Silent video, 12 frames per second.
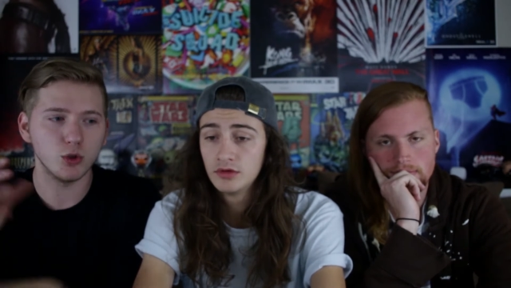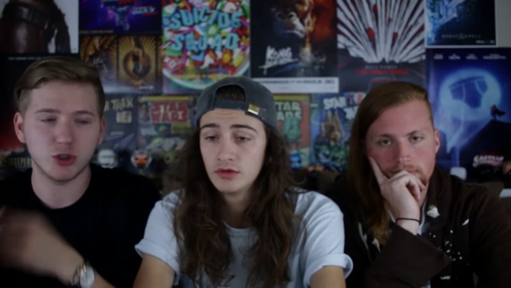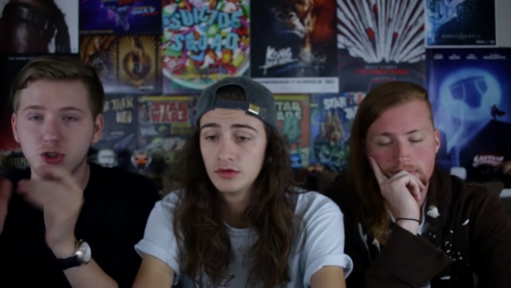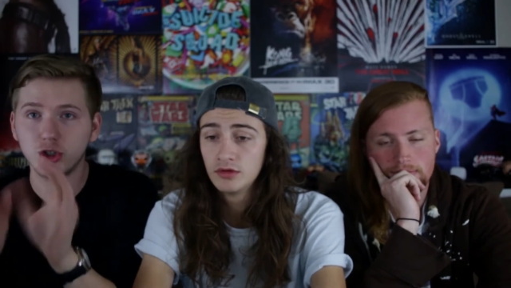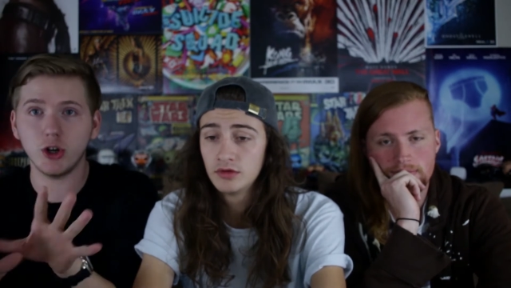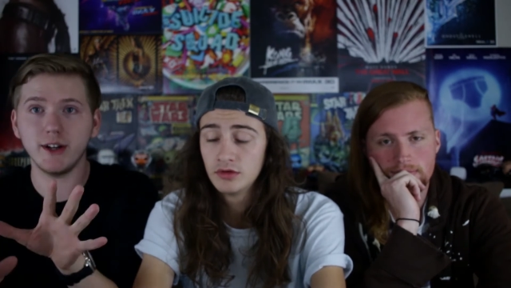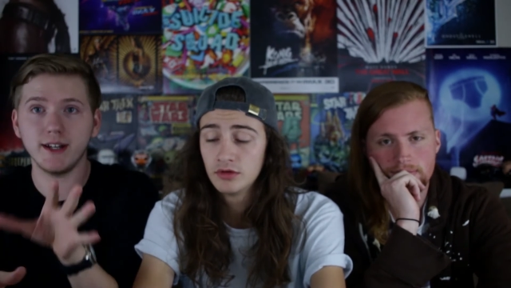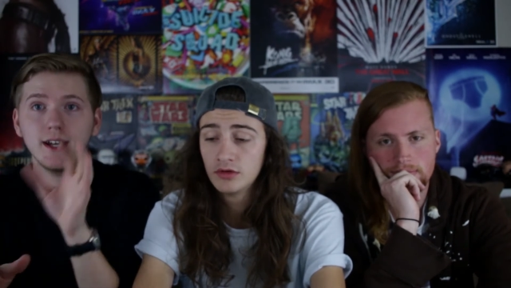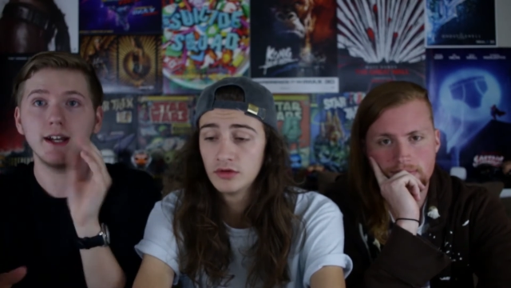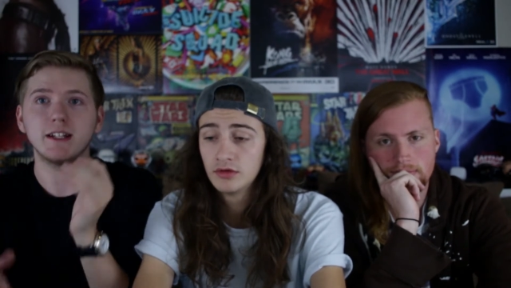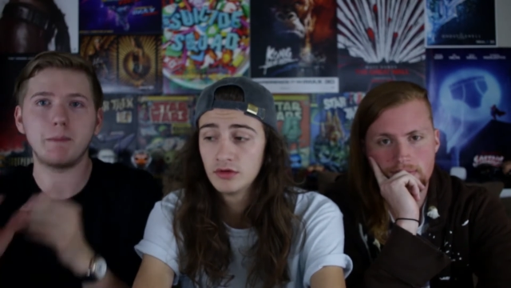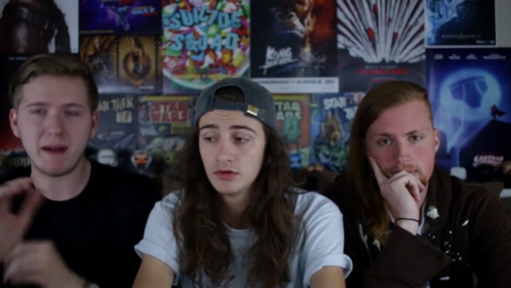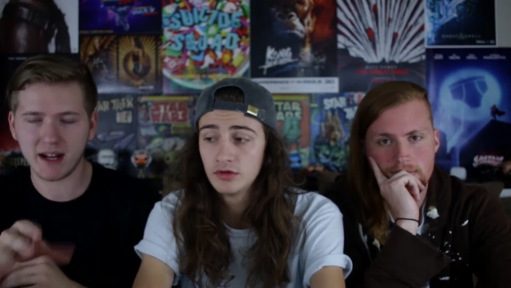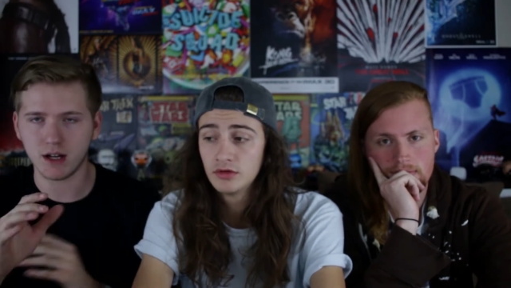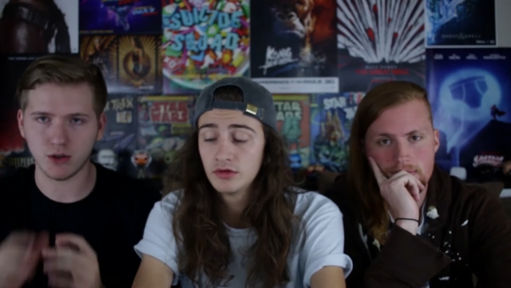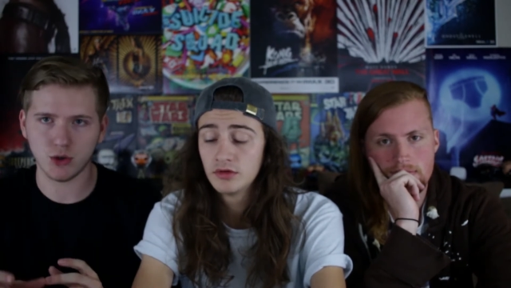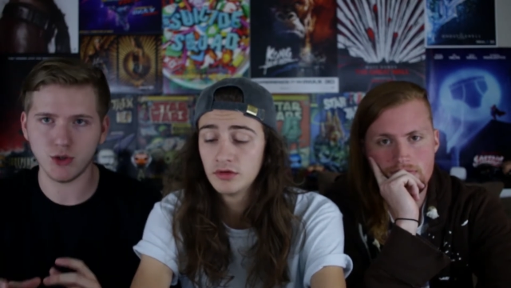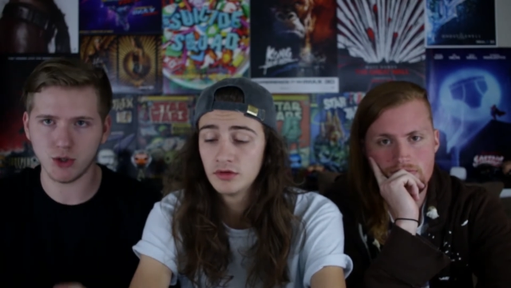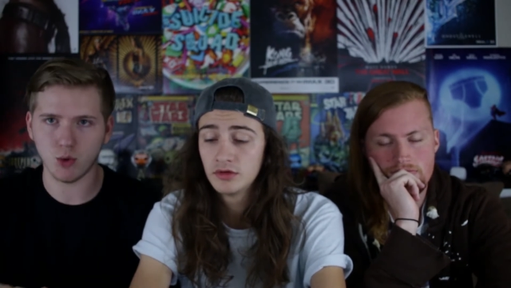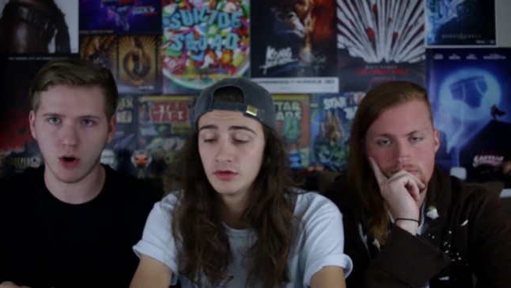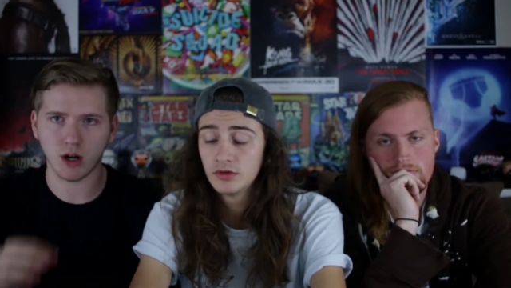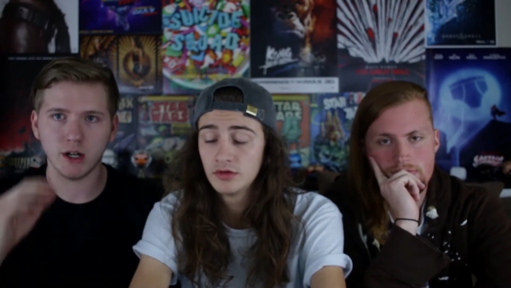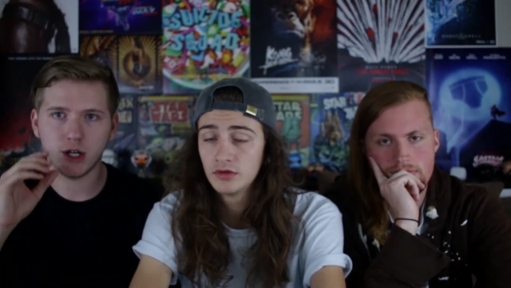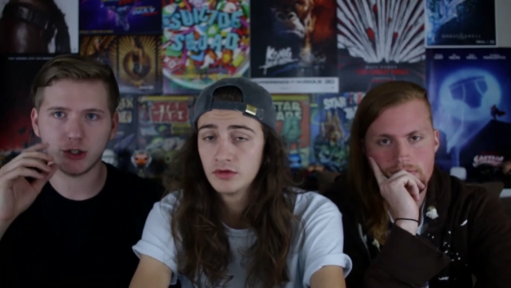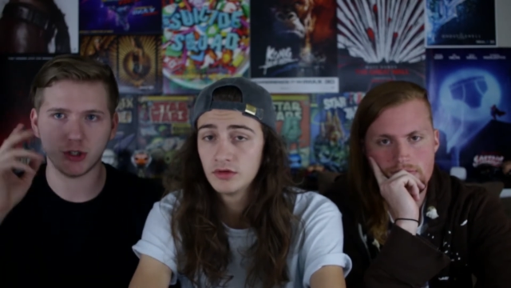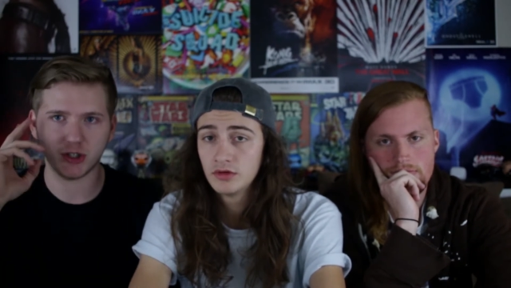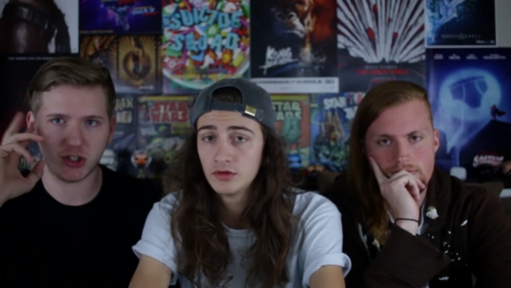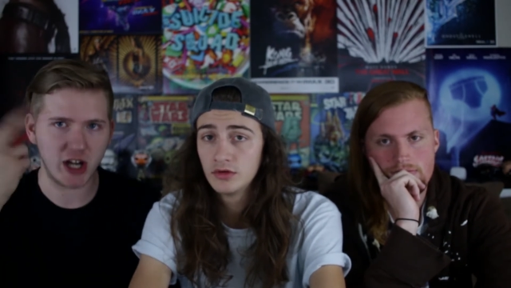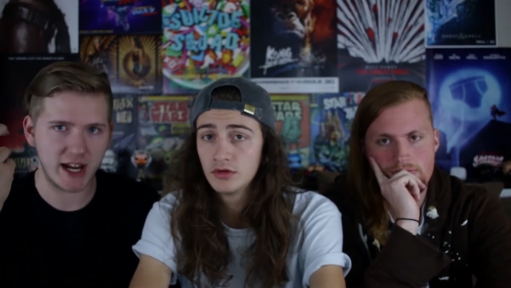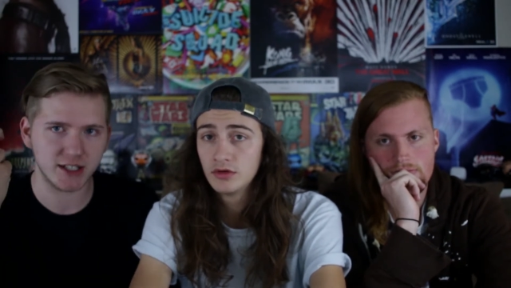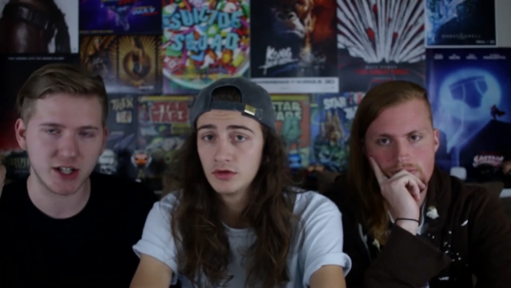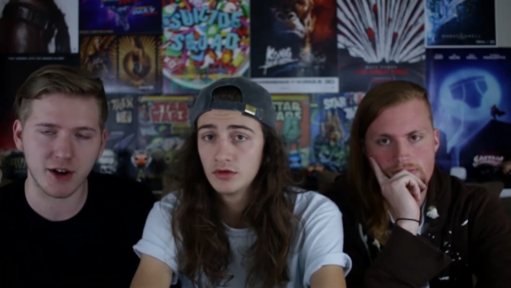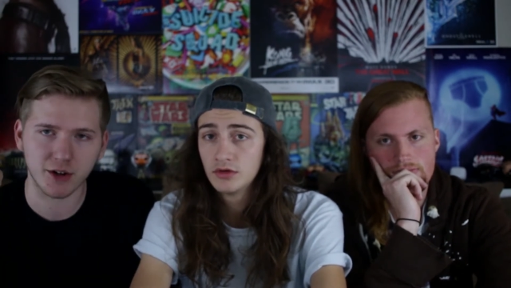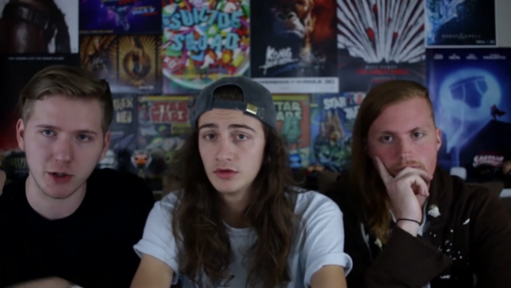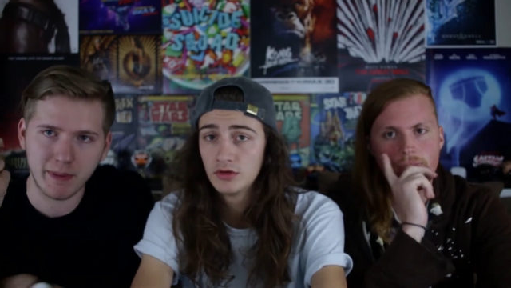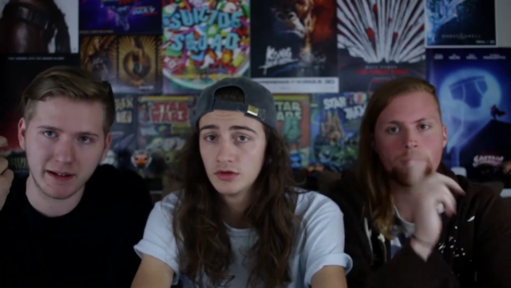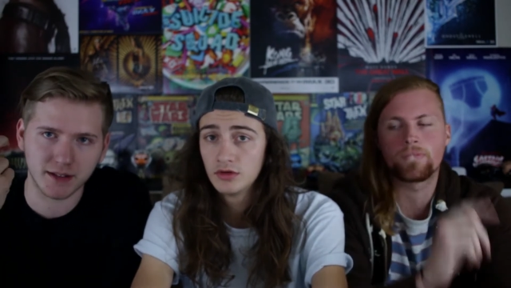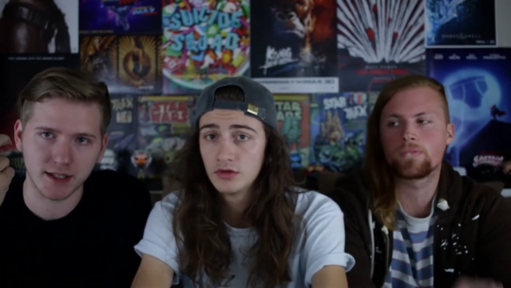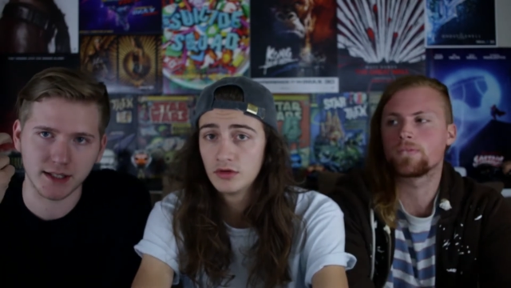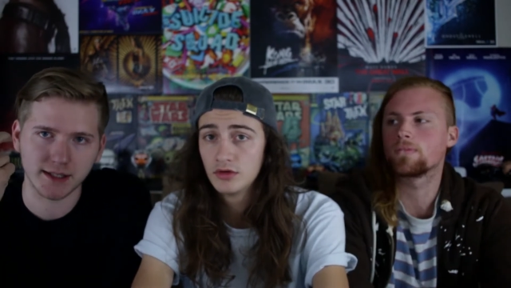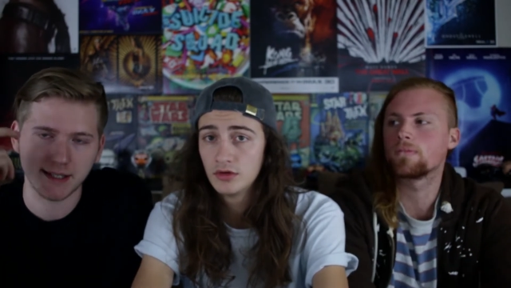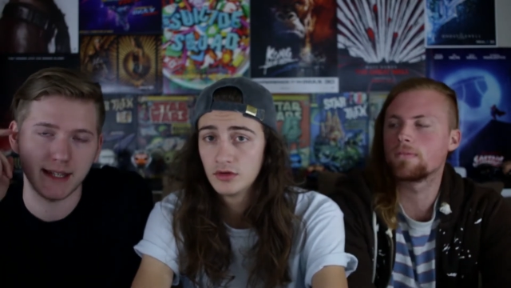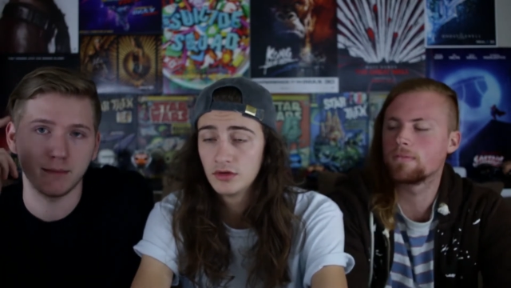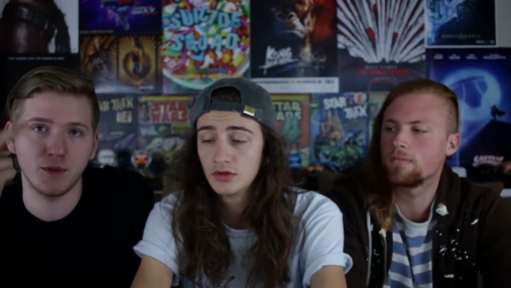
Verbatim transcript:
Speaker 1: should, depending on who you are, should change how you're about to see the